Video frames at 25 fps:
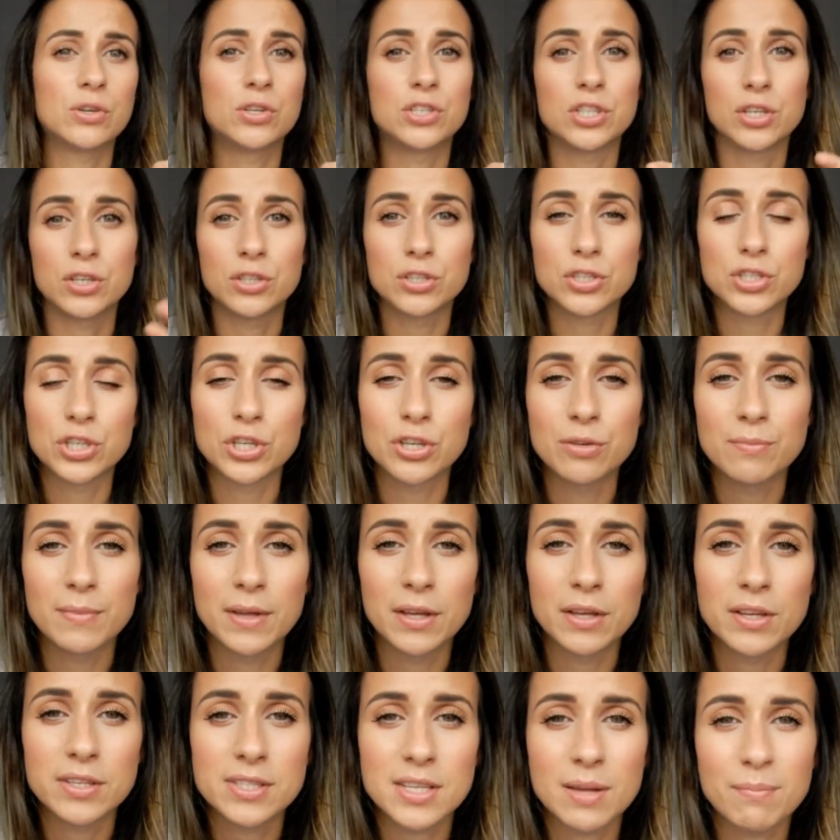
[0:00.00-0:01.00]
you're doing 2
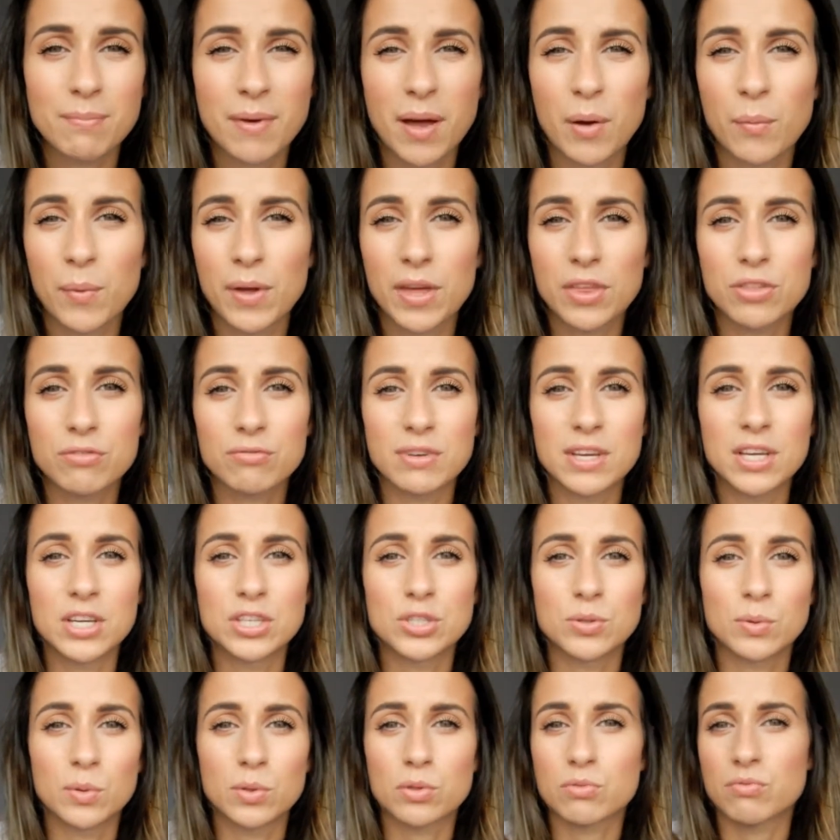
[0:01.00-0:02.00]
meals, and by week 3 you're
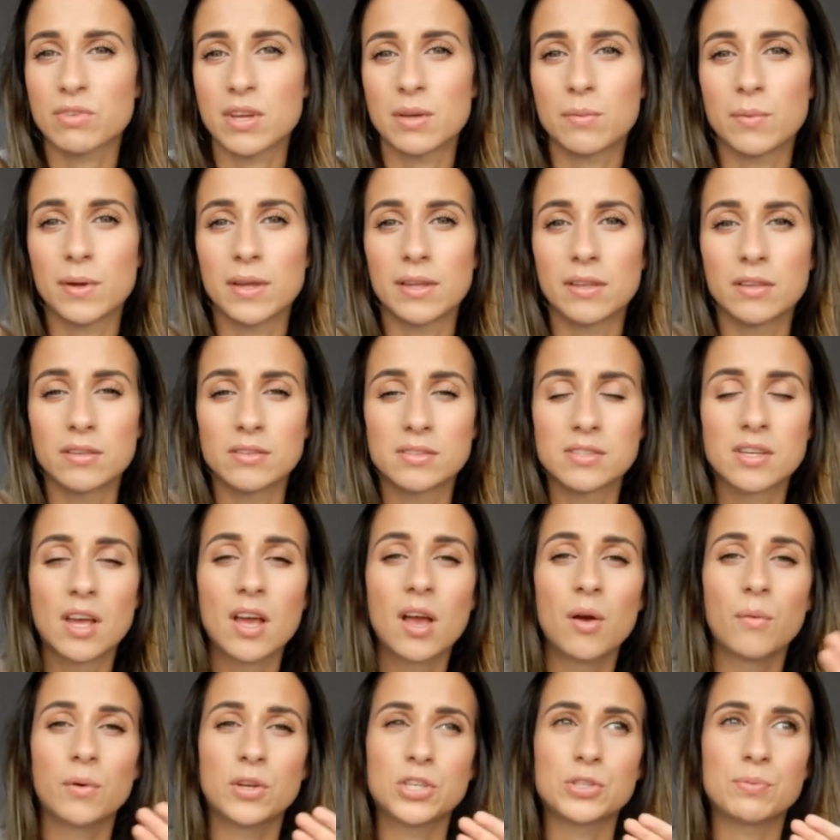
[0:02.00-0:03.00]
doing 3 meals,
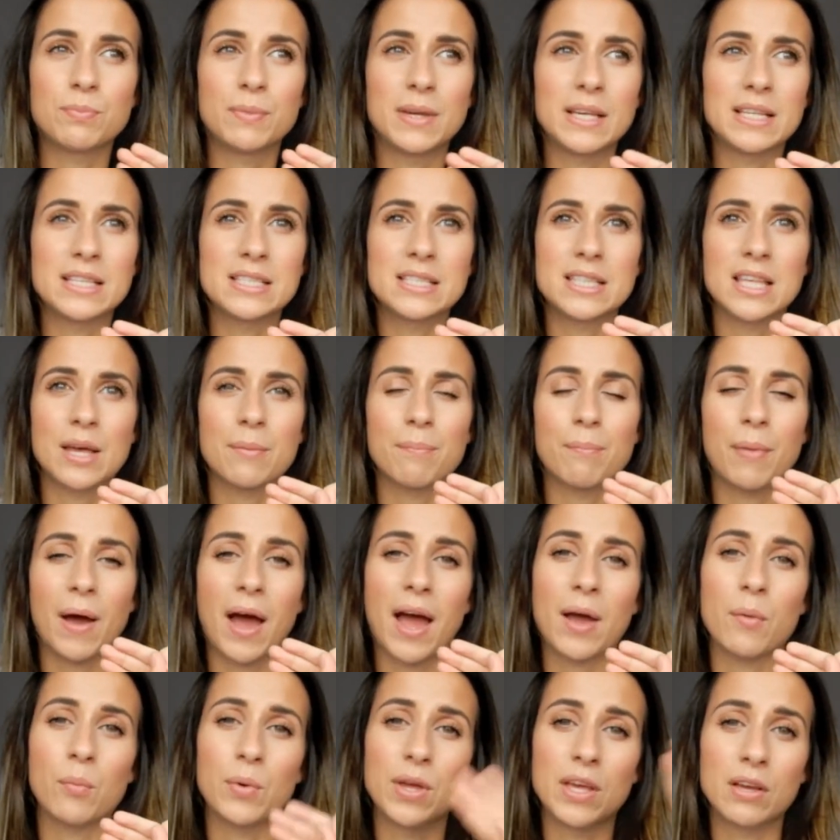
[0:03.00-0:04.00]
which means that
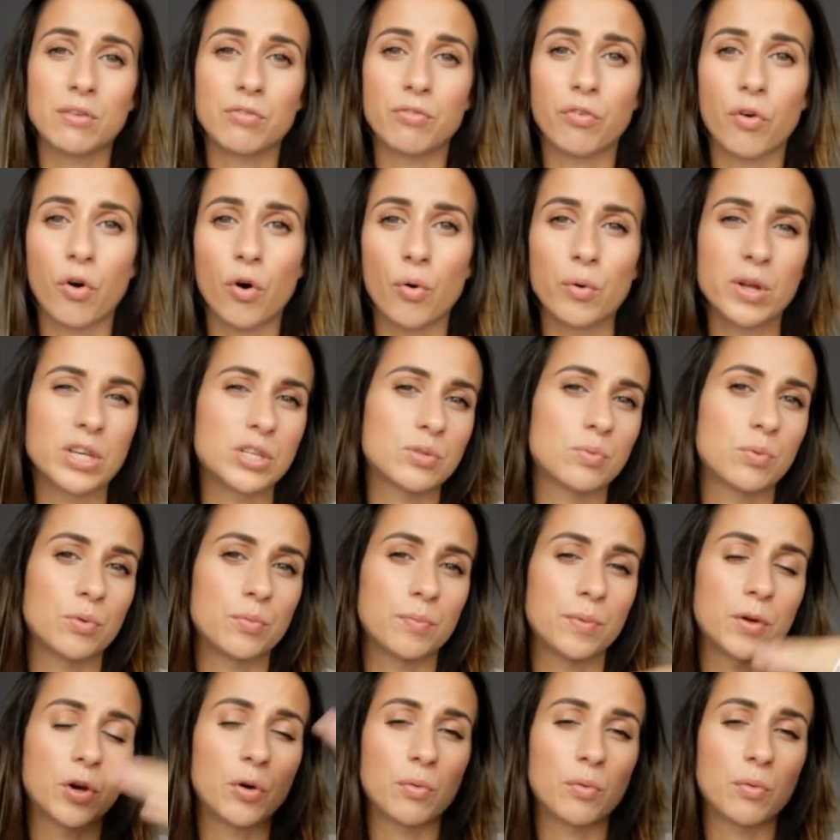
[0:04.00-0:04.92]
by week 4, which would be